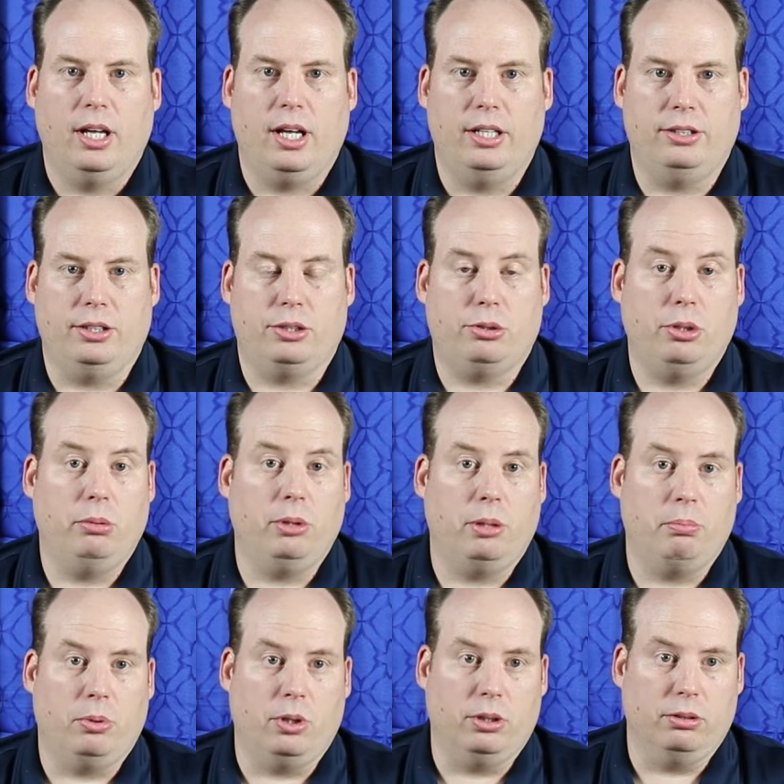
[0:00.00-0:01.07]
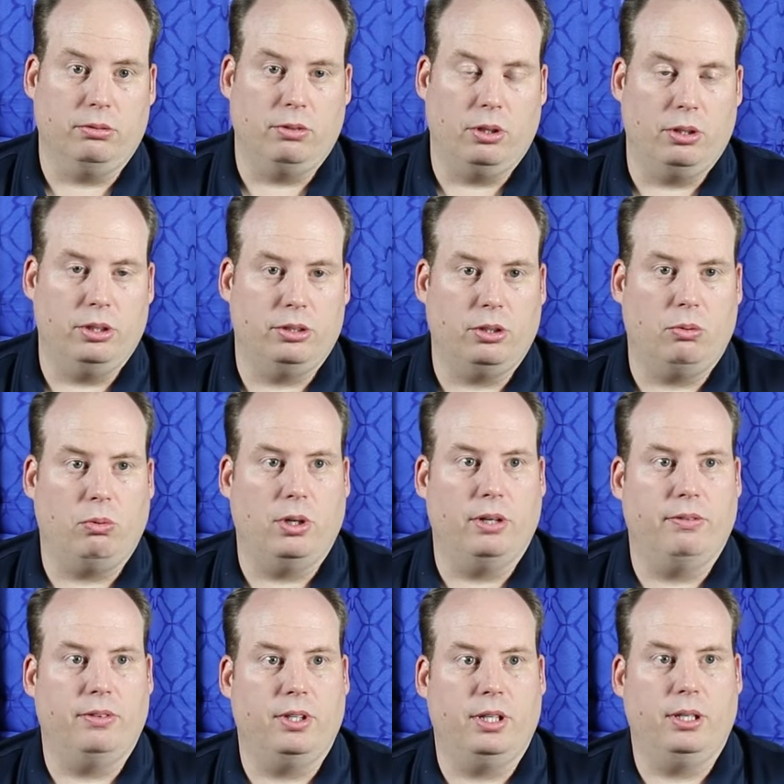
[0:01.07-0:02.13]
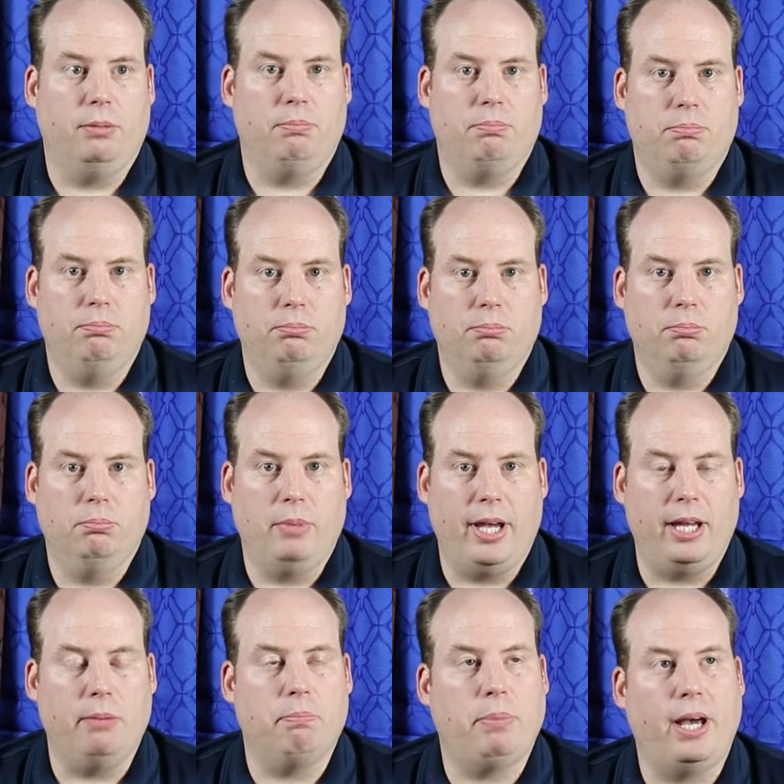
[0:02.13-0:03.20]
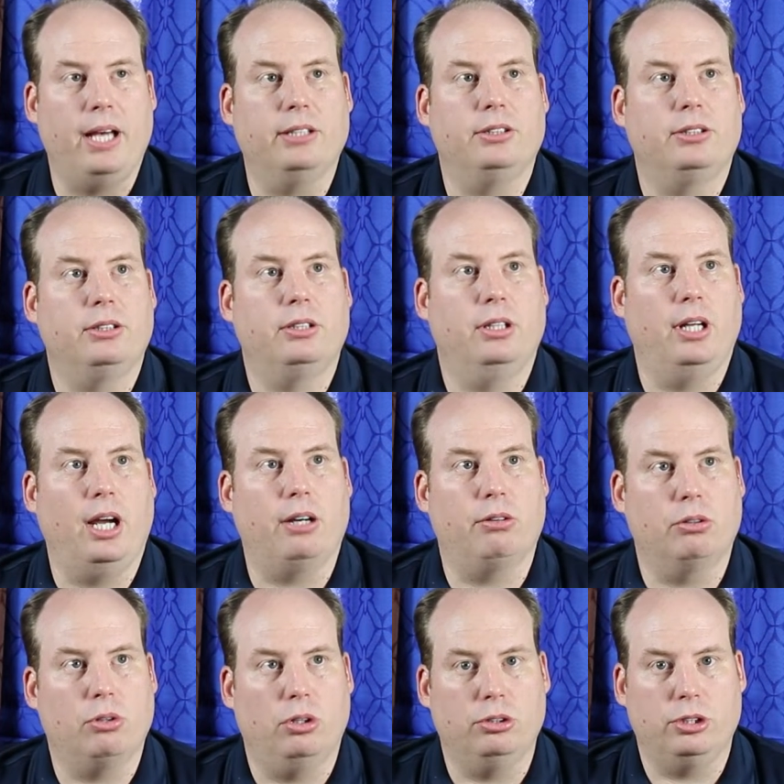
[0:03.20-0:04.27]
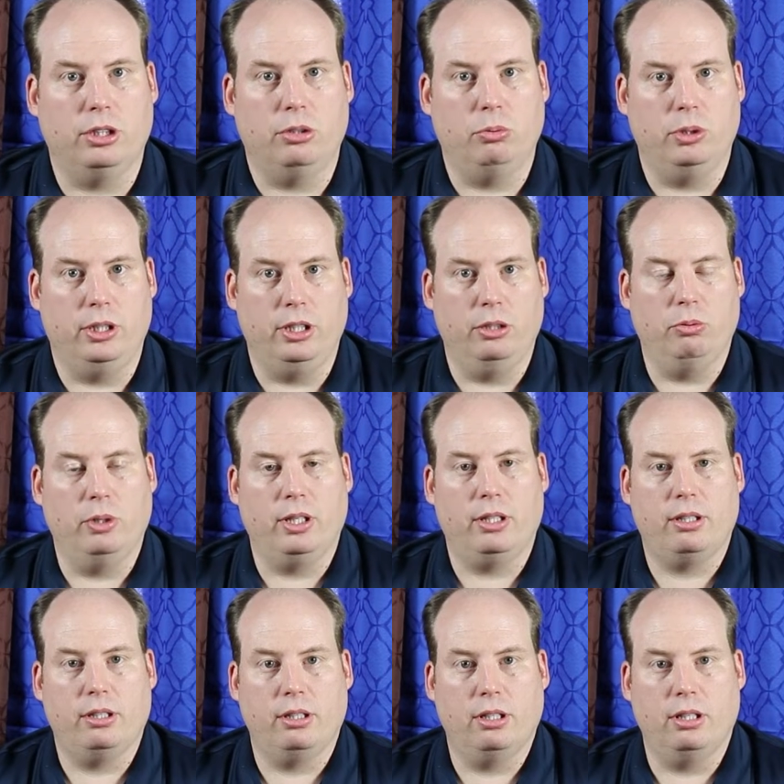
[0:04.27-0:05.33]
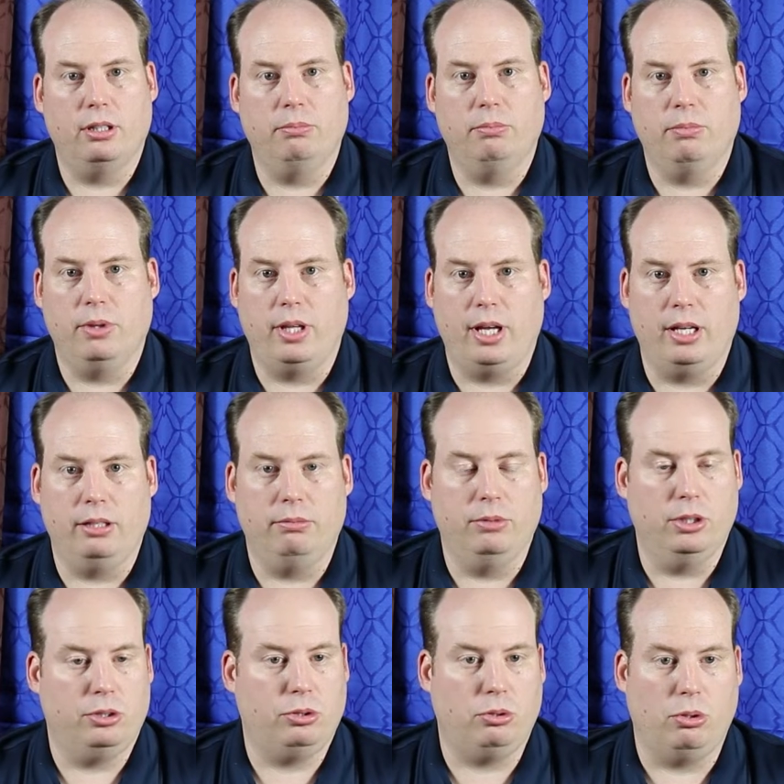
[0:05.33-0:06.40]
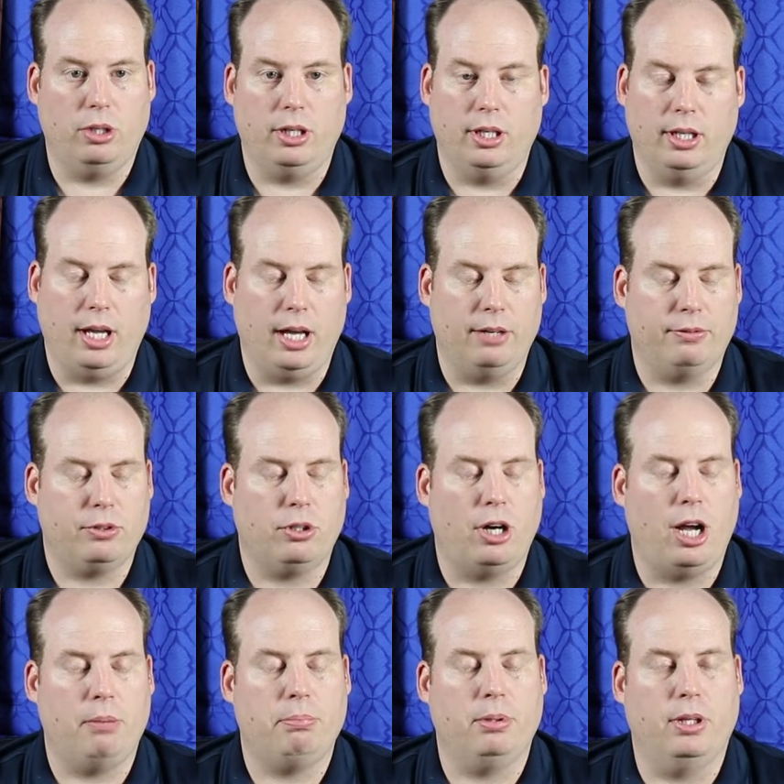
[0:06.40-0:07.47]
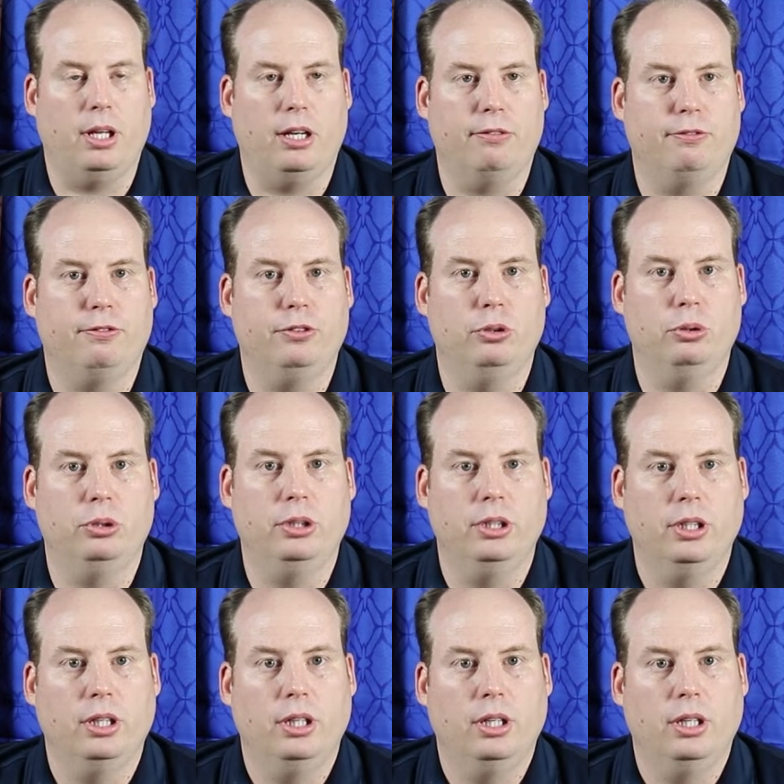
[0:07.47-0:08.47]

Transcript: is extremely important. Rodents are one of the main pests in agriculture that we deal with. They destroy a lot of crop, a lot of food.